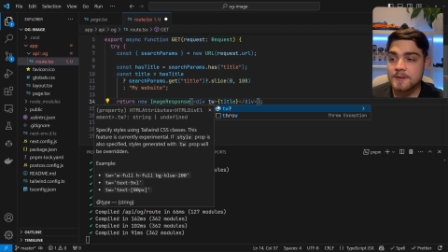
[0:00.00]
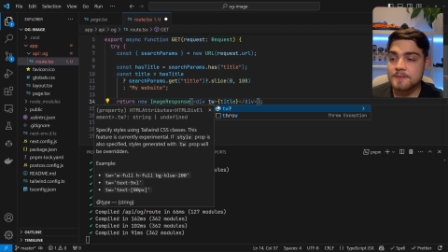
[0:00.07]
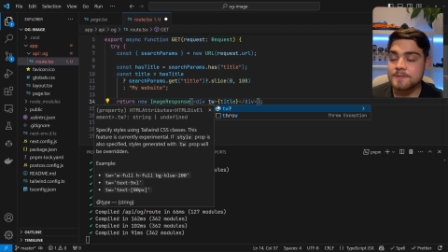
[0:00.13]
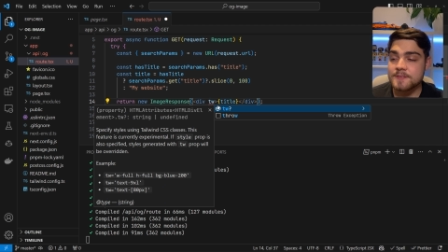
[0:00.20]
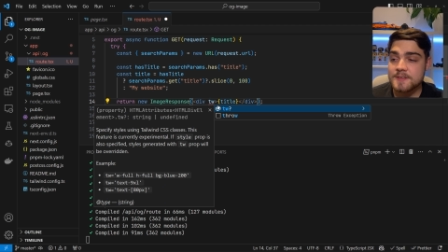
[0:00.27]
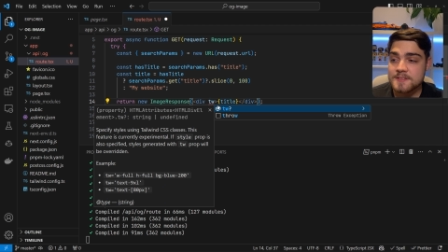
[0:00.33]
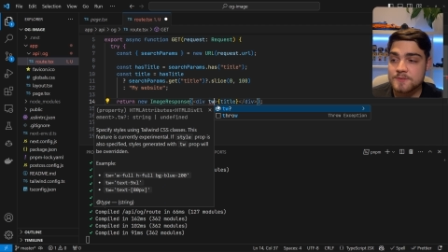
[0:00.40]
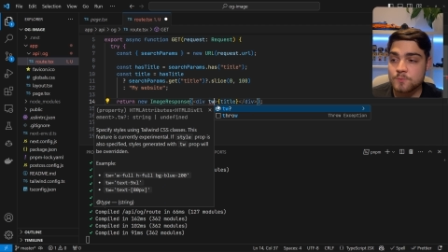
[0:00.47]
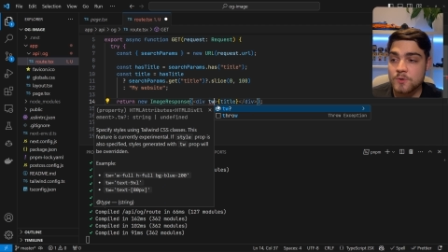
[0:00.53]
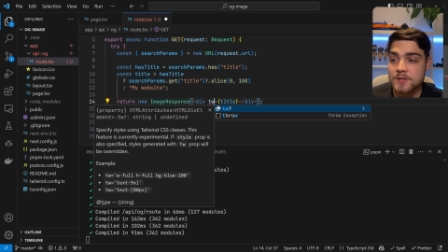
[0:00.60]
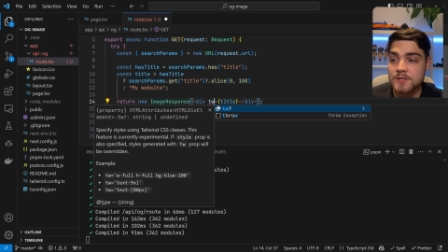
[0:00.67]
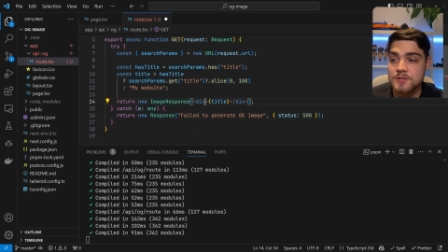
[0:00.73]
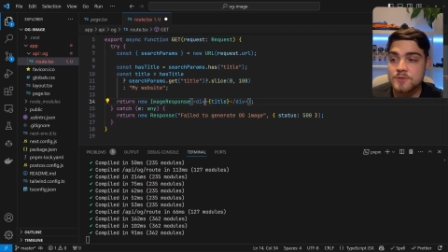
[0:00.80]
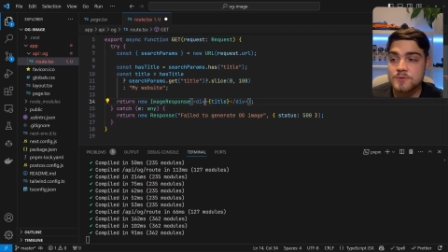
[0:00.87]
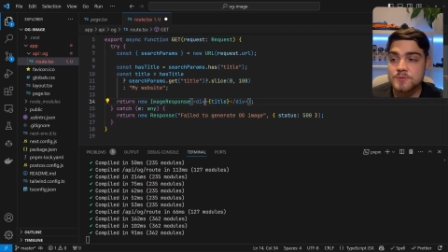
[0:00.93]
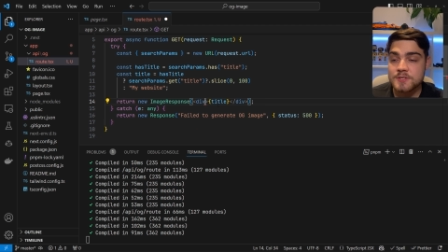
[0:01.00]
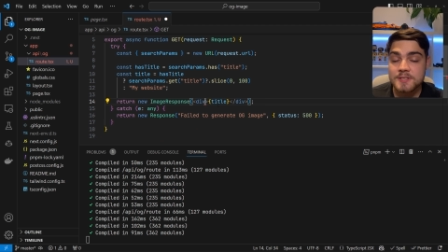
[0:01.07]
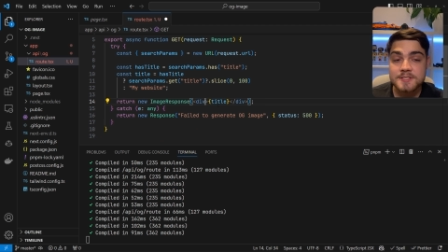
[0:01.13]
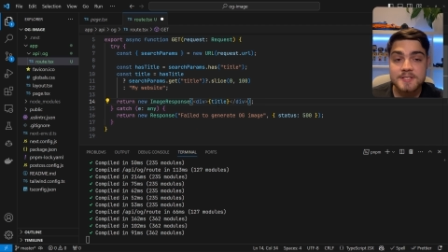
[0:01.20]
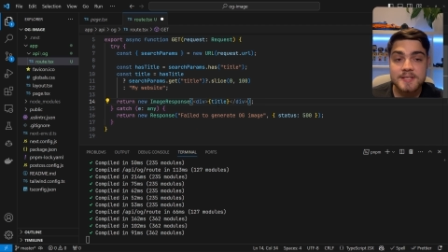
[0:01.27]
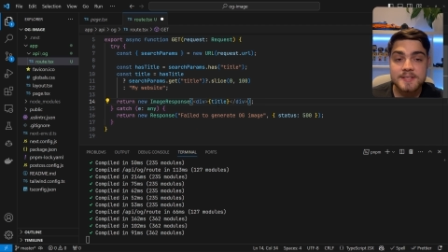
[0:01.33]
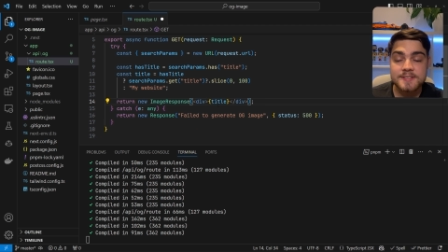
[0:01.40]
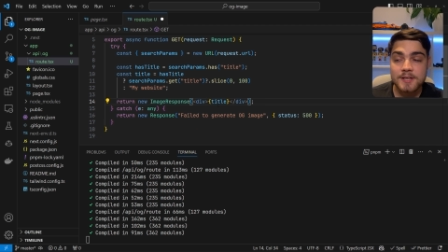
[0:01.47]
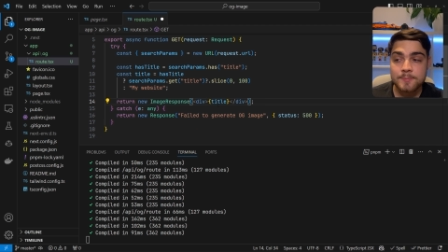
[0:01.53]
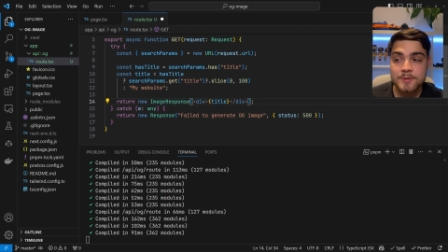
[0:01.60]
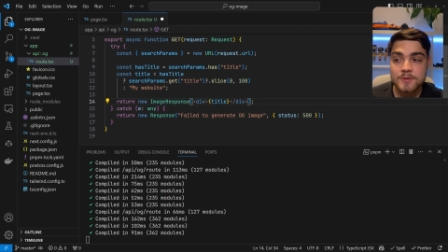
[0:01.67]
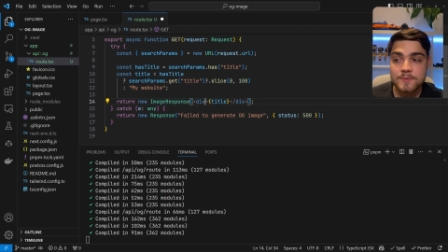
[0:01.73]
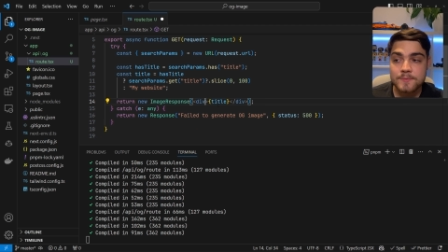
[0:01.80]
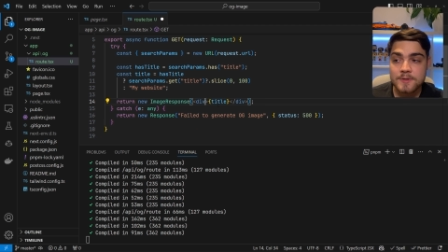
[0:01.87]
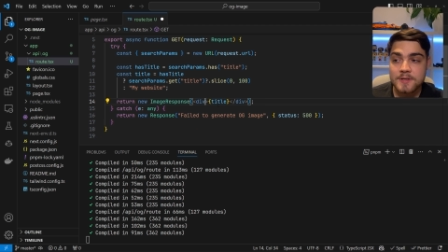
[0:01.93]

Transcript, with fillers: For this, we're going to use TW.